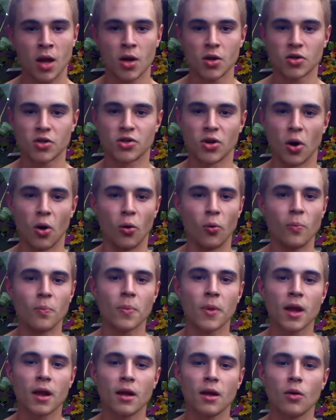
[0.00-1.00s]
So,
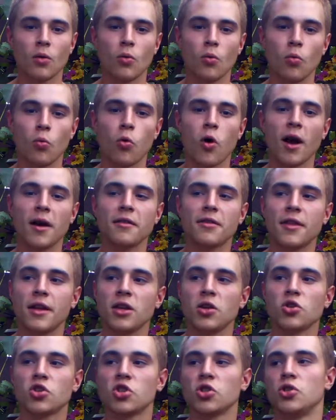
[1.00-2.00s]
one thing
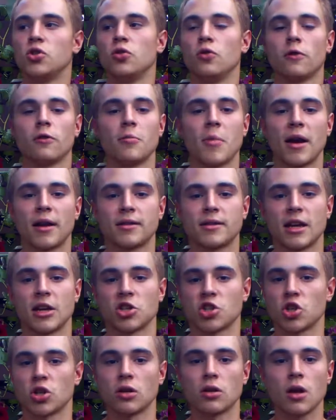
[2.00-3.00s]
you should do for
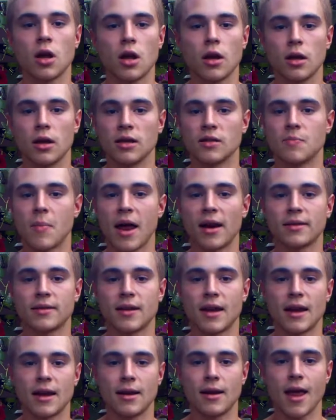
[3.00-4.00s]
meditation is
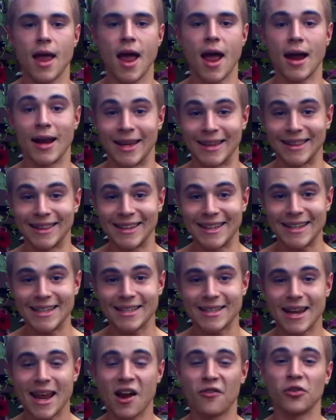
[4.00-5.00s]
meditate at
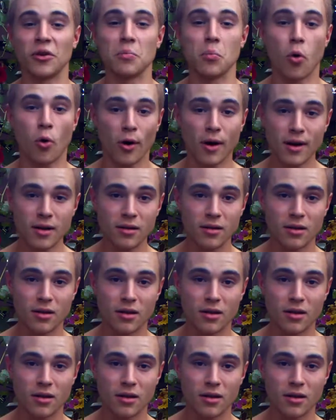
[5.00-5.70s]
least every morning